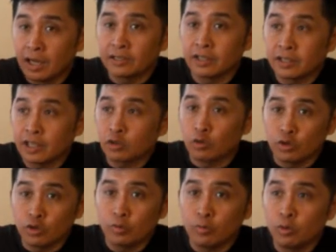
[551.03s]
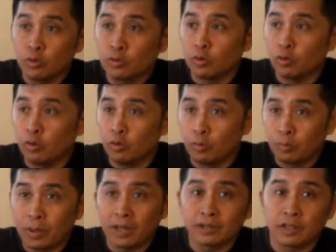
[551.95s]
I think that contributes to
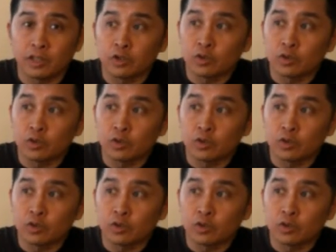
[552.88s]
part of